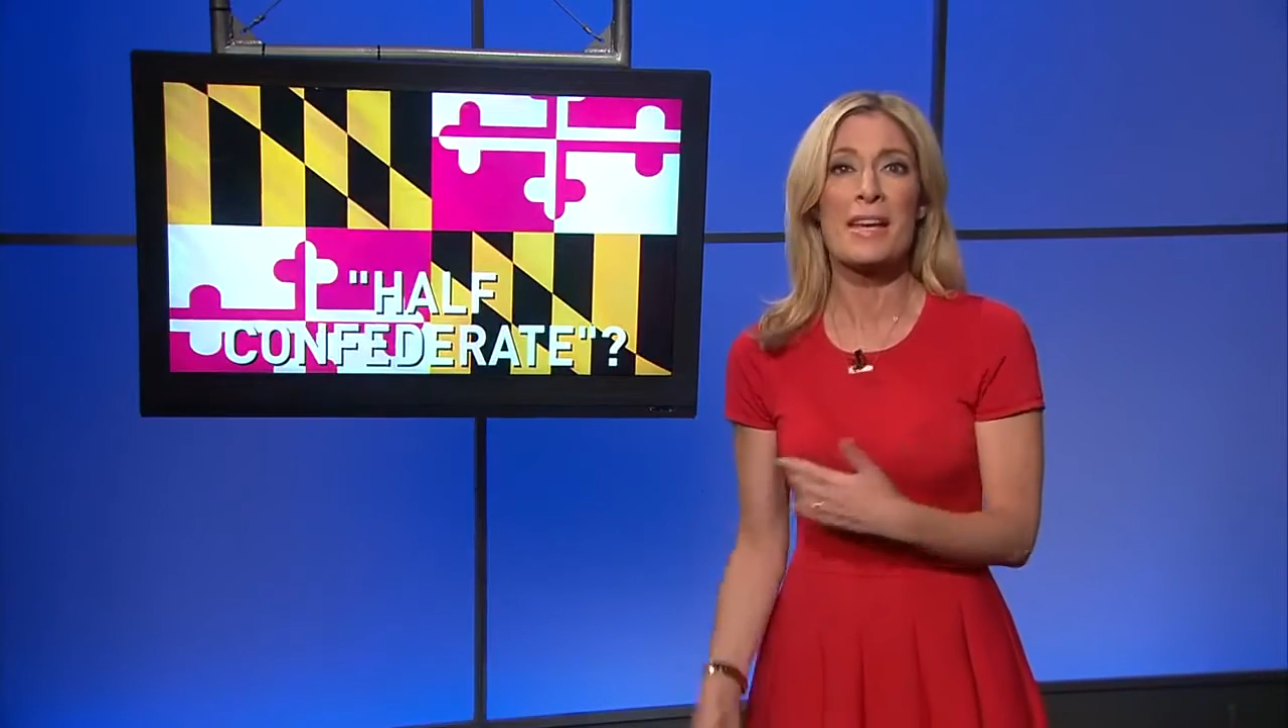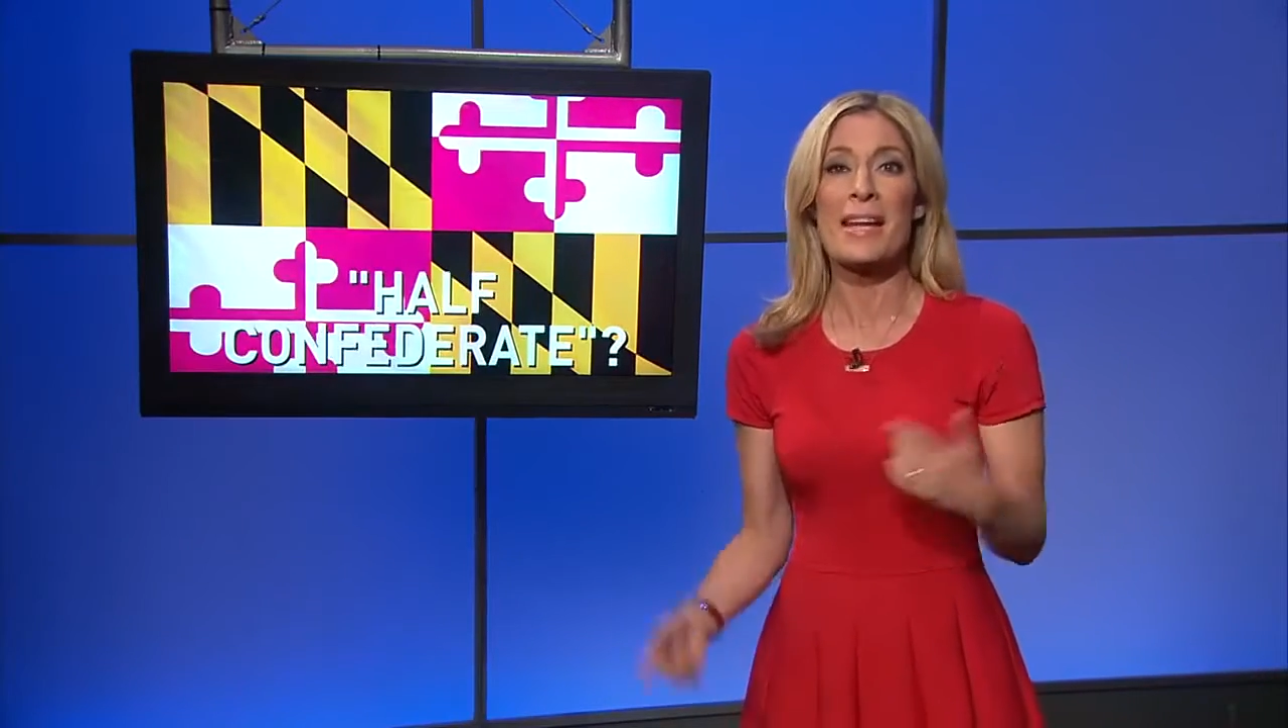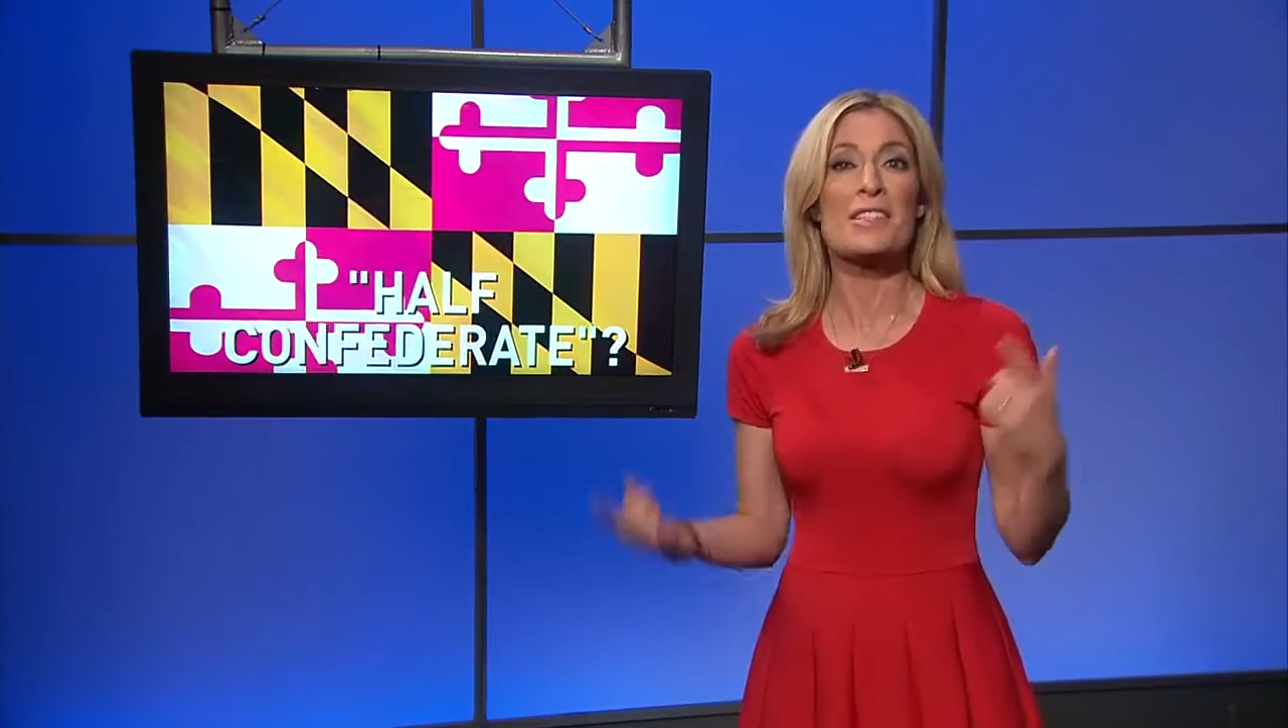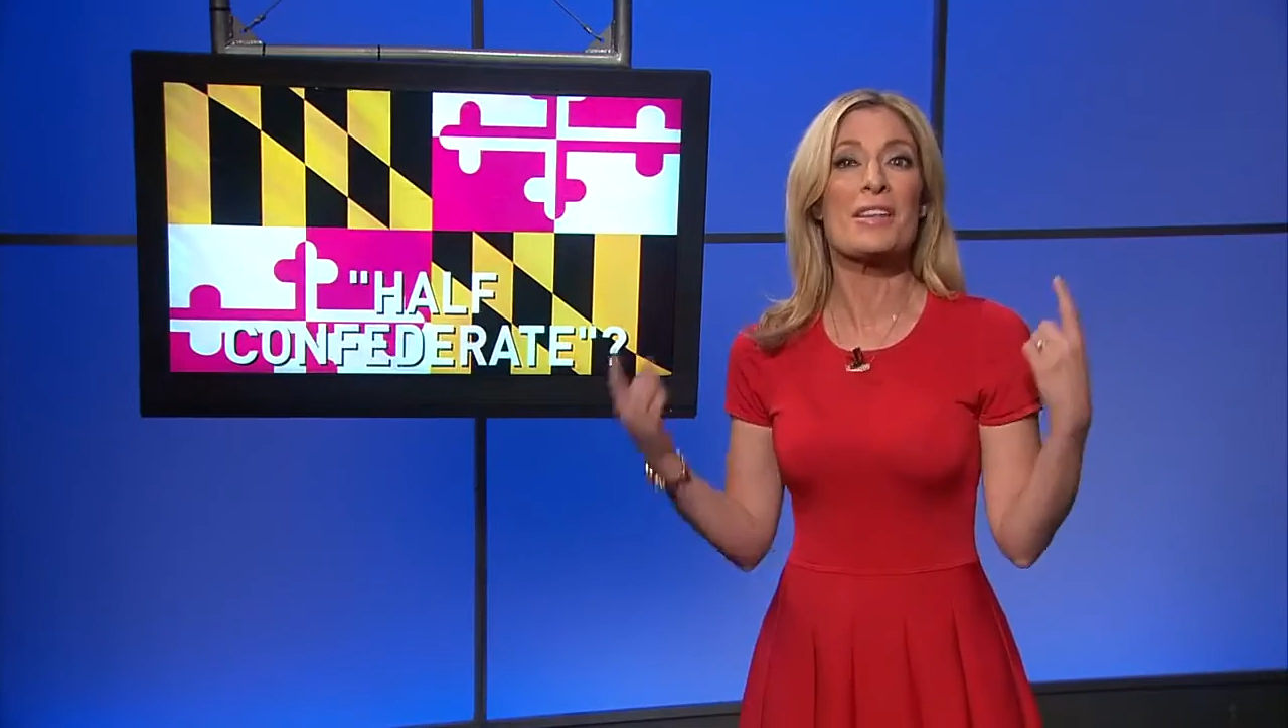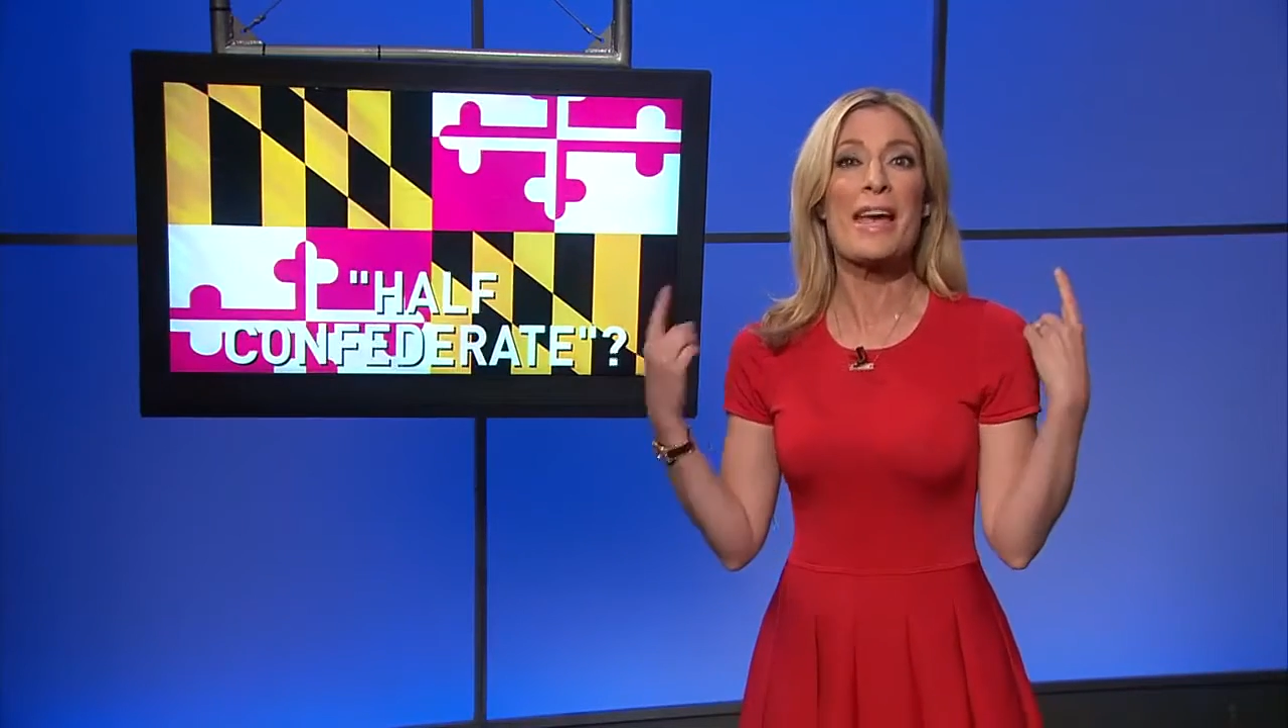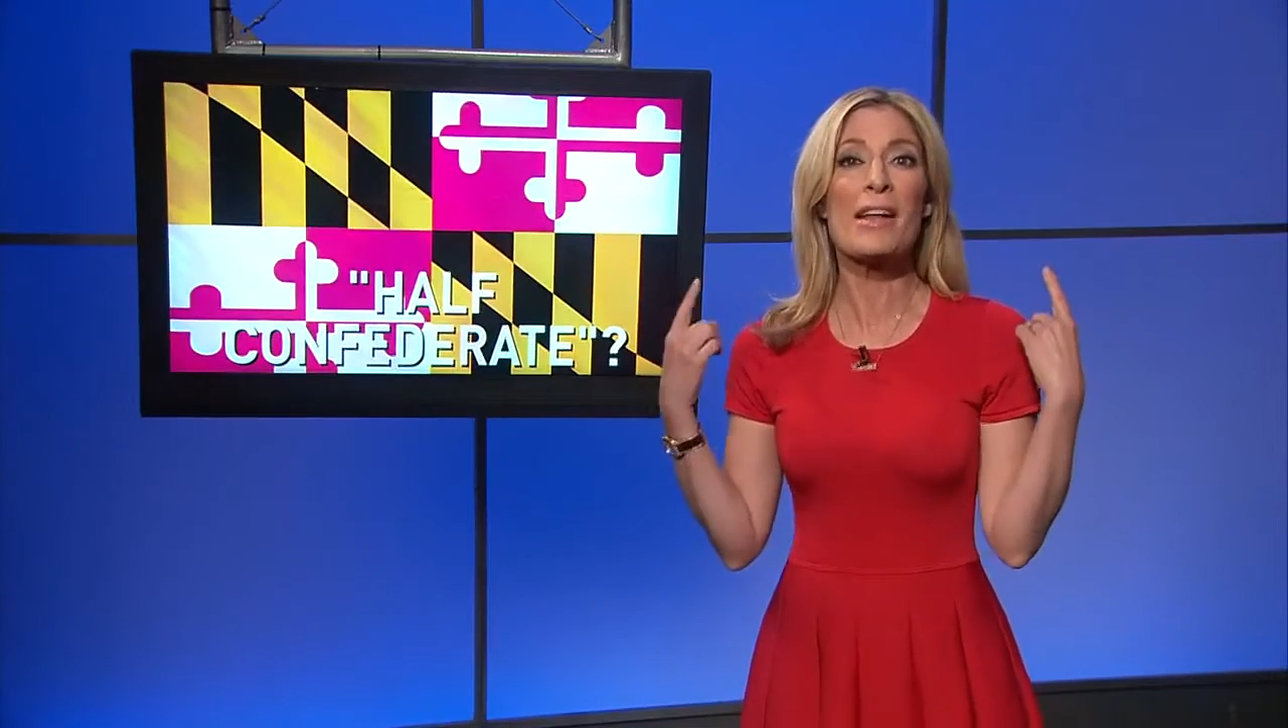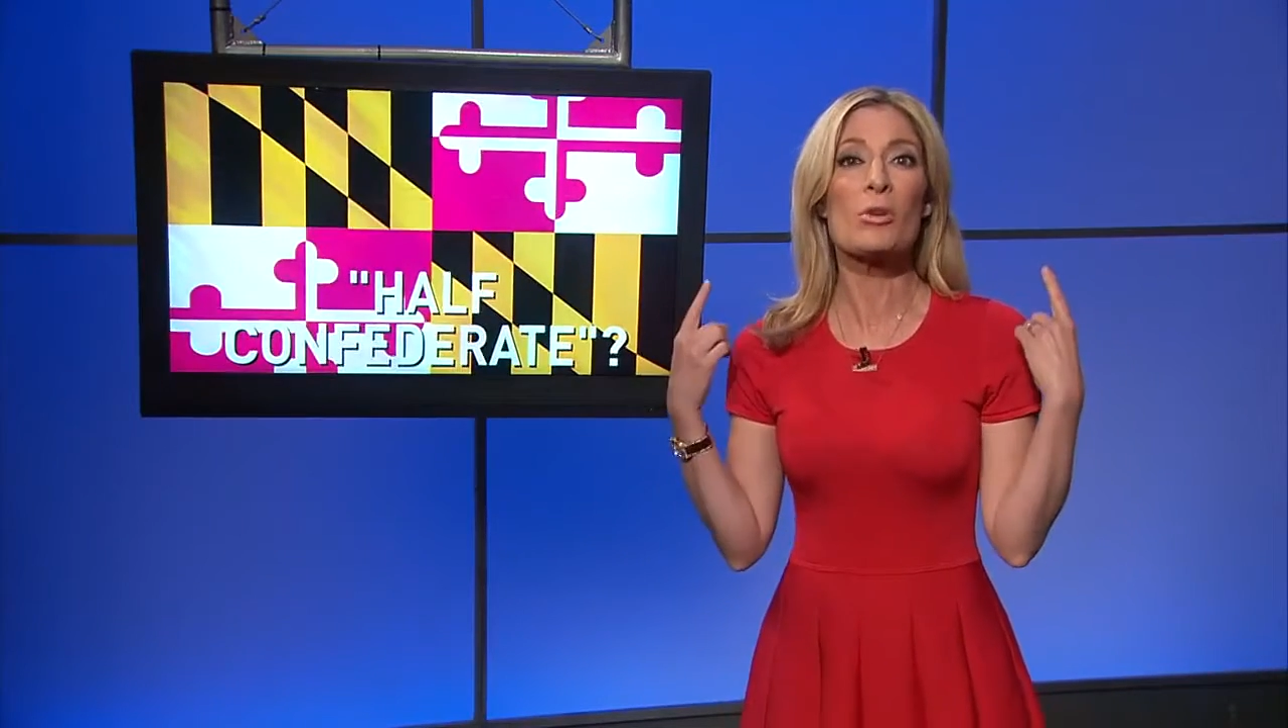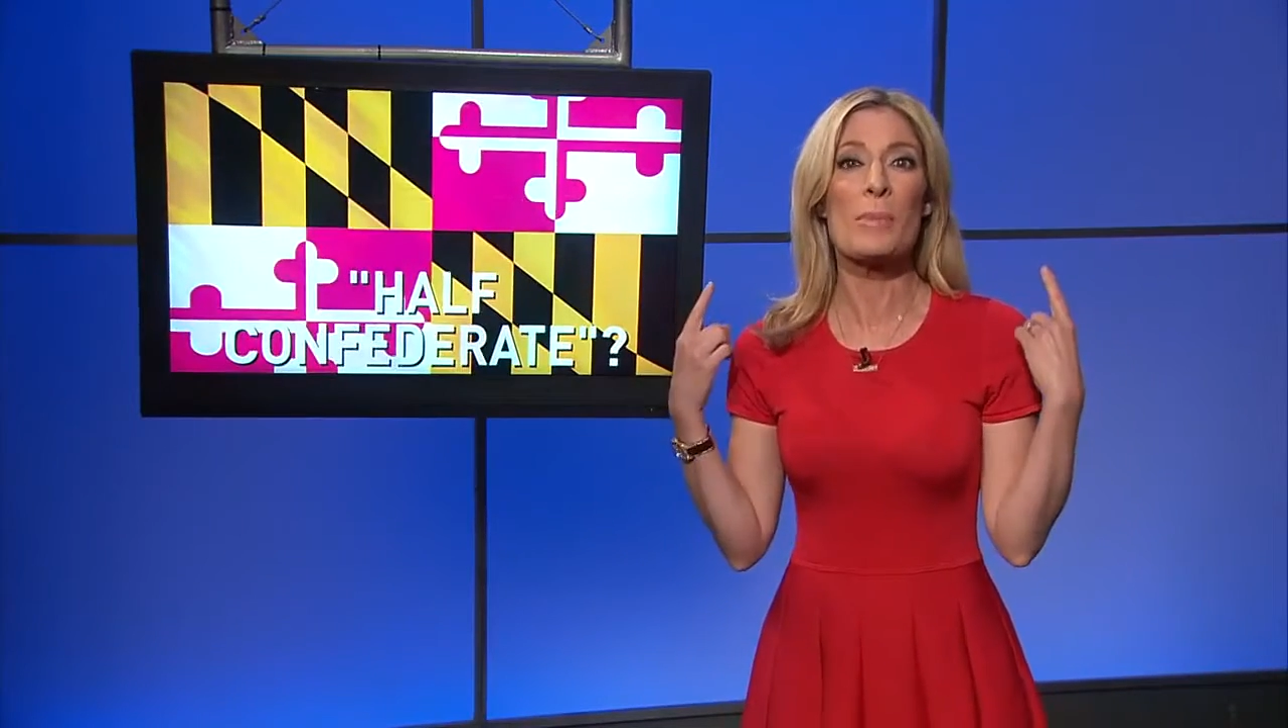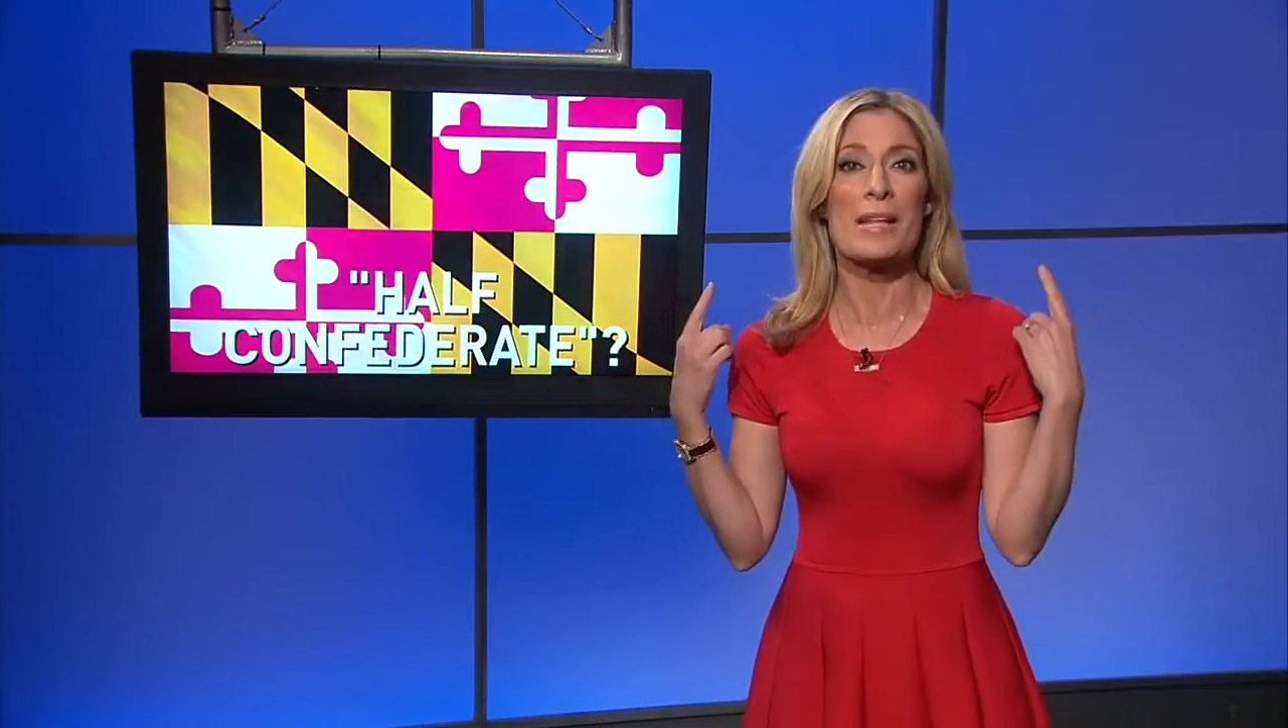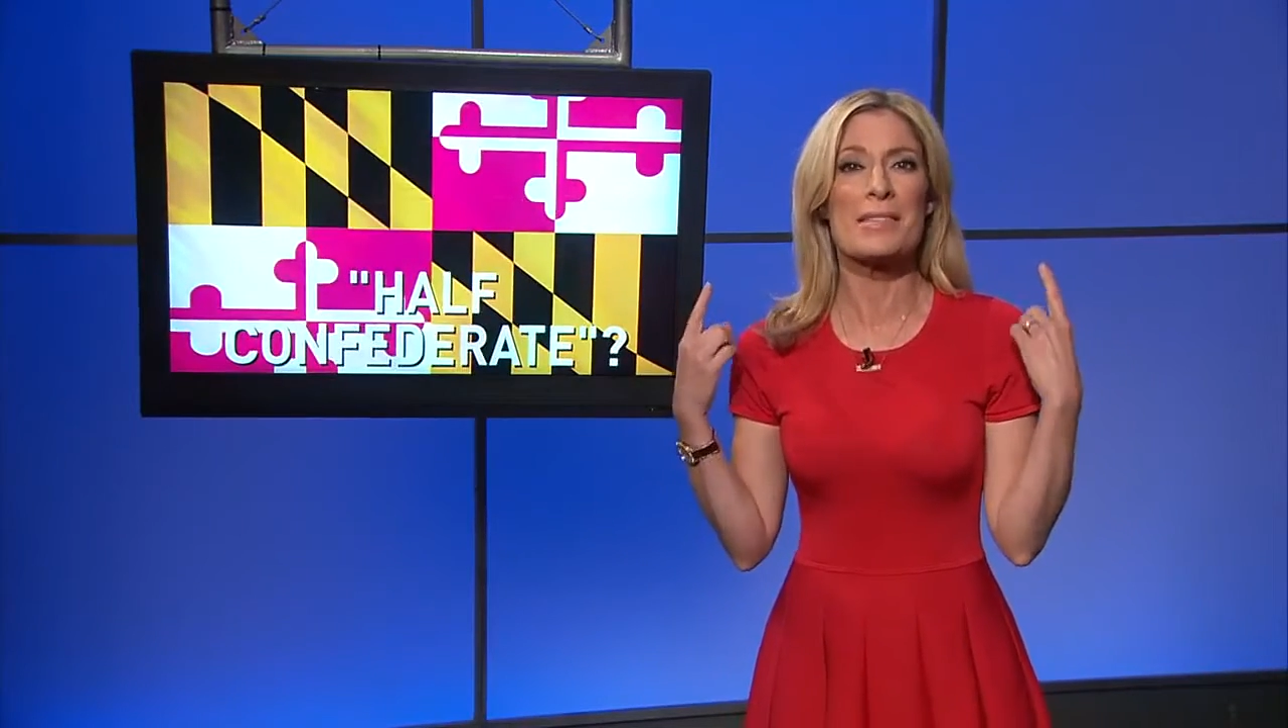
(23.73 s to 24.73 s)
it's on
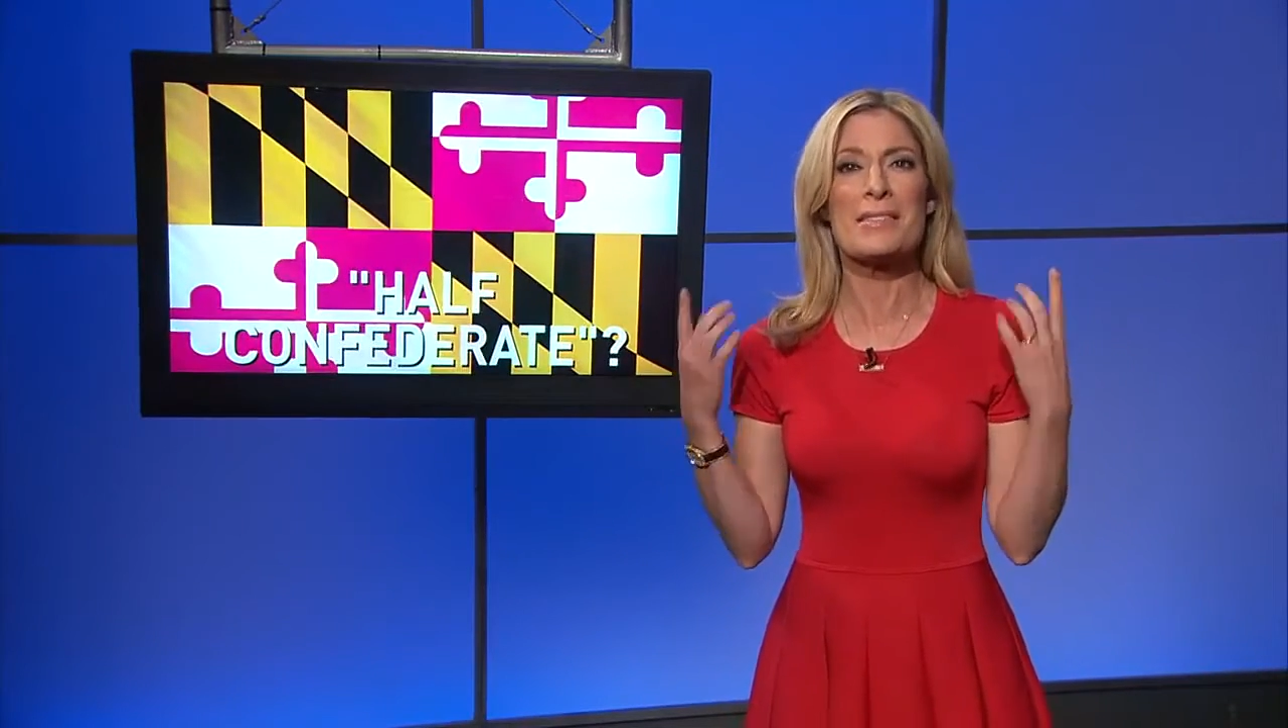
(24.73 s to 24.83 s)
helmets.